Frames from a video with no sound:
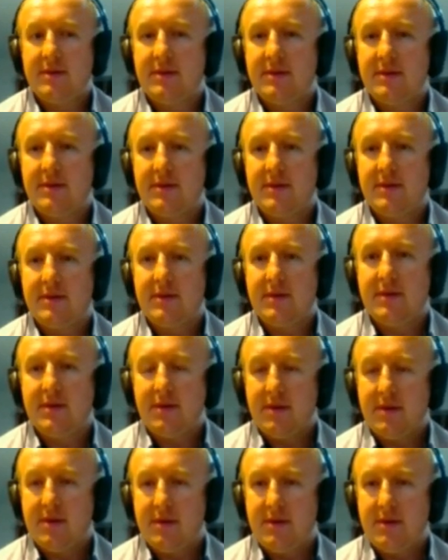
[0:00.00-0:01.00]

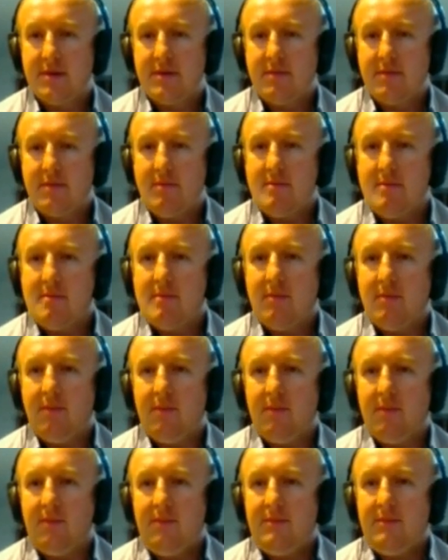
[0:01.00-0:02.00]

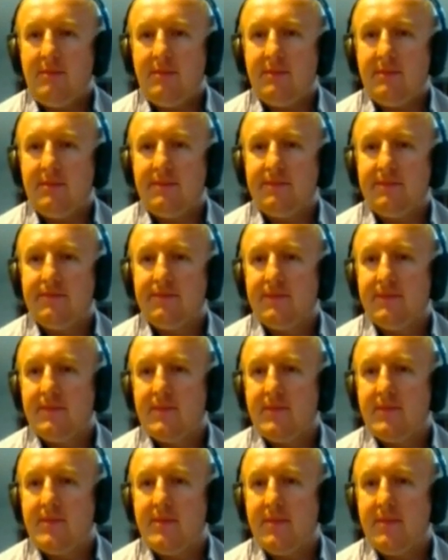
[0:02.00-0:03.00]

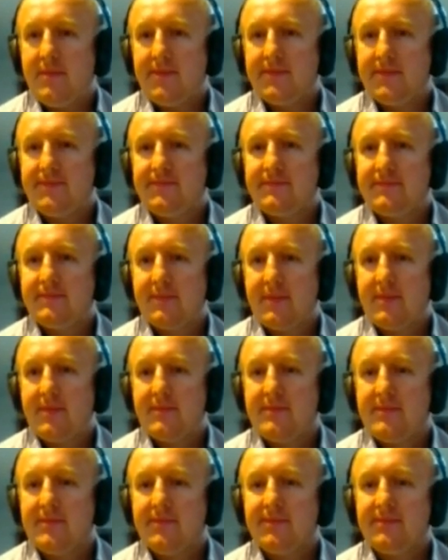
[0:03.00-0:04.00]

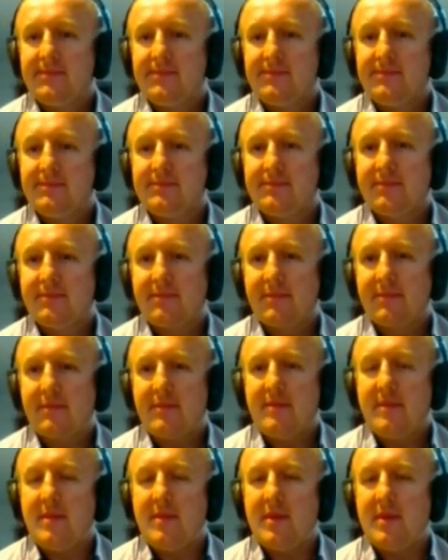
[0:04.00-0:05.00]

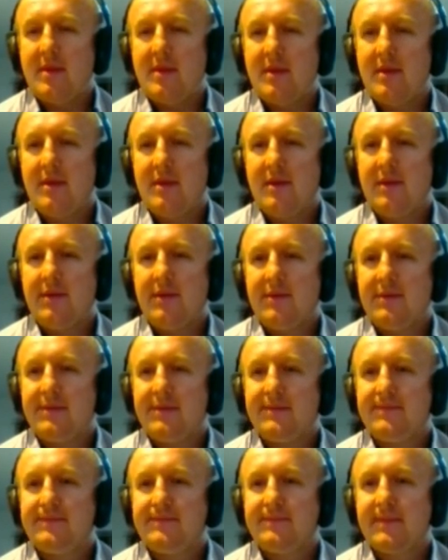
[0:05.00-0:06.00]

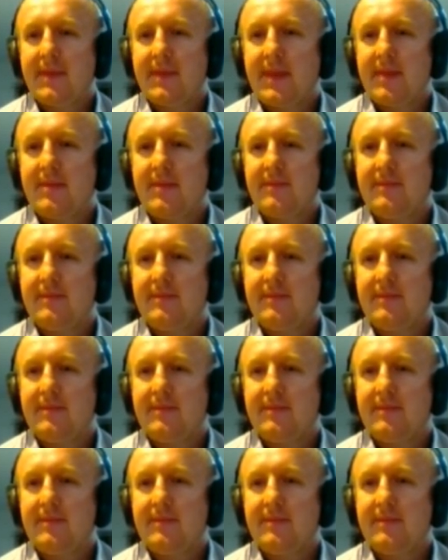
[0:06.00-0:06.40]
No words are spoken by the person on screen.